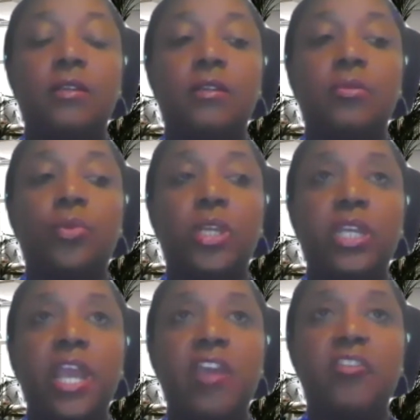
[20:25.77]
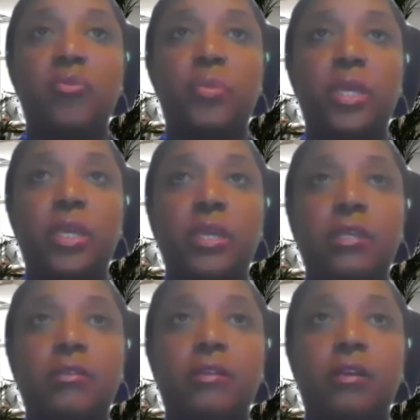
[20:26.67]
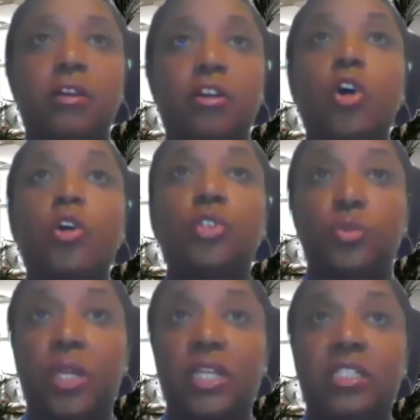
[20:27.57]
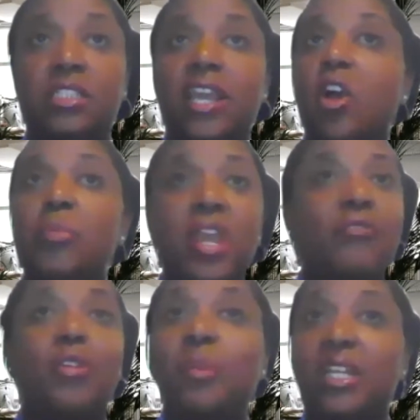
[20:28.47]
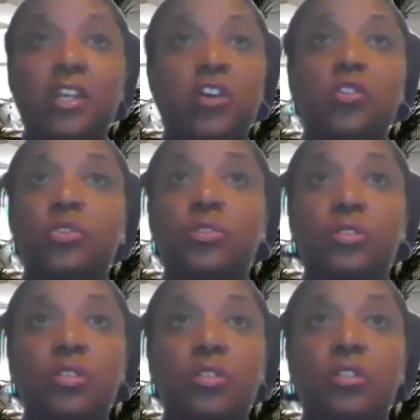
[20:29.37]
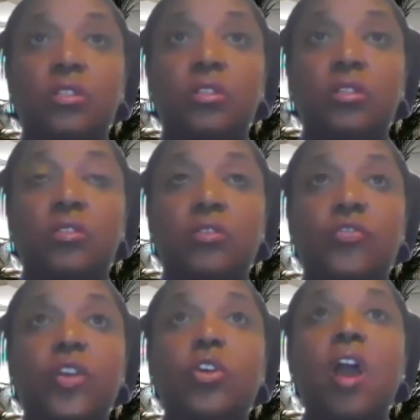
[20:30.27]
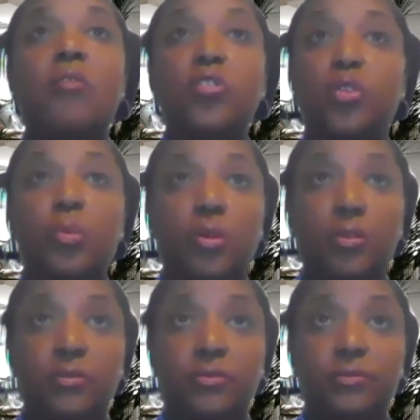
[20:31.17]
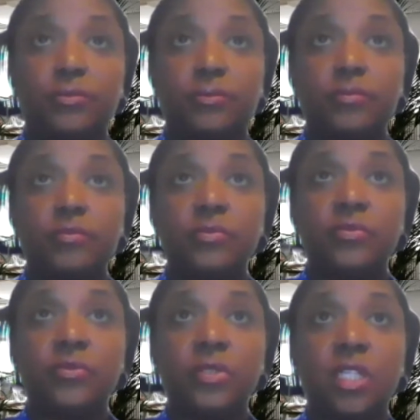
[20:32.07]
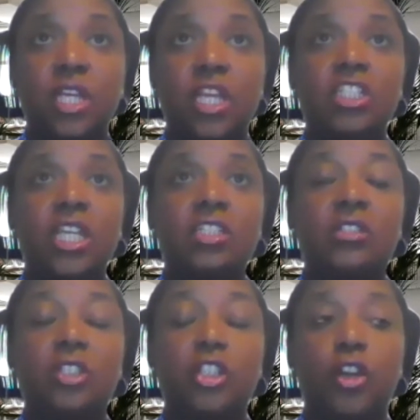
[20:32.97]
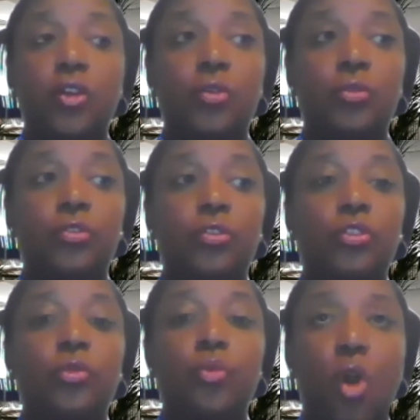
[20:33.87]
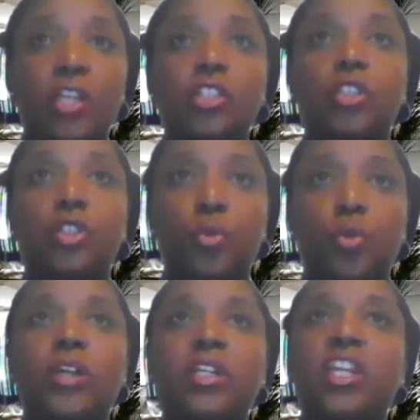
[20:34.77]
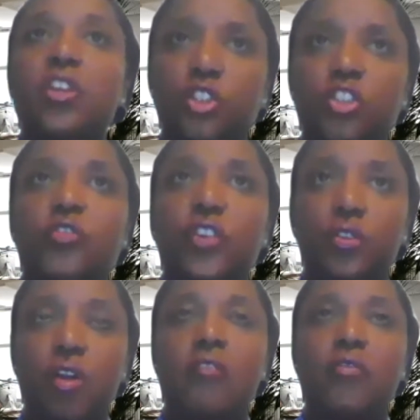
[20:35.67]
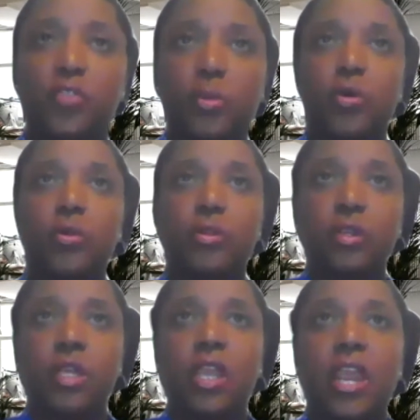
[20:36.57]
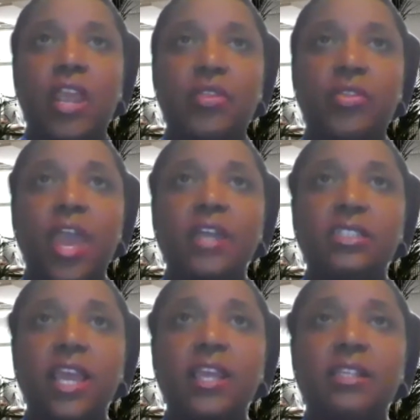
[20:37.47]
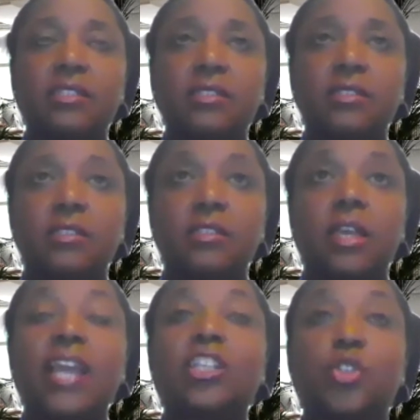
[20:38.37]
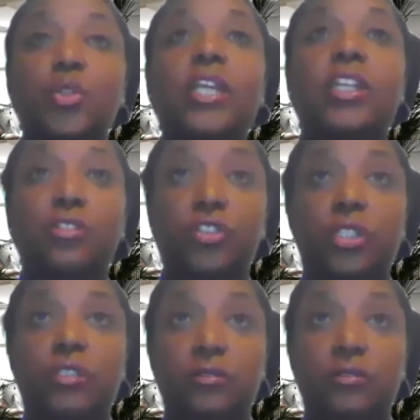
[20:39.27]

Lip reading: we have been acculturated to help everybody else feel comfortable. It's you want others to feel comfortable, and that takes extra energy.